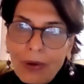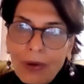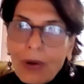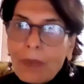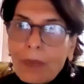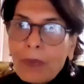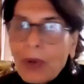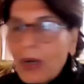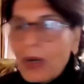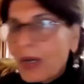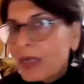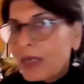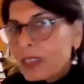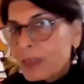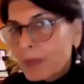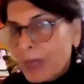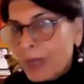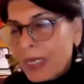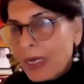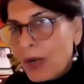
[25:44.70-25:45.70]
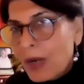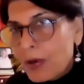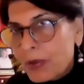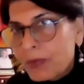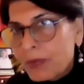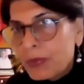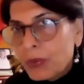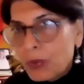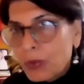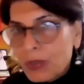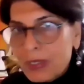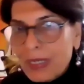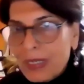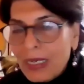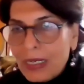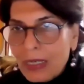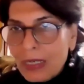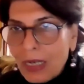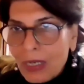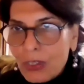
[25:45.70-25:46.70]
or products made out of those
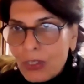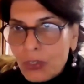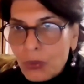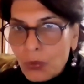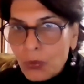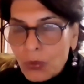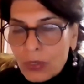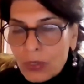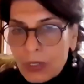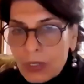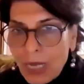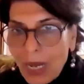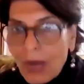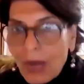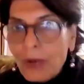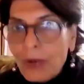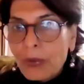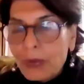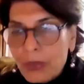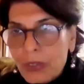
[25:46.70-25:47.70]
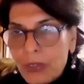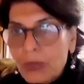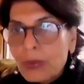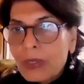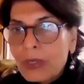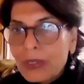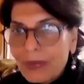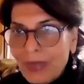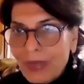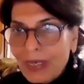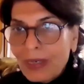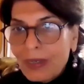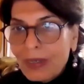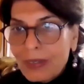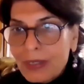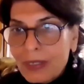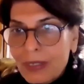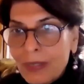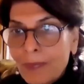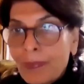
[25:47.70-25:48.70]
like nachos are also in the red
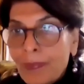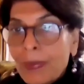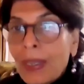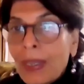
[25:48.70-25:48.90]
list.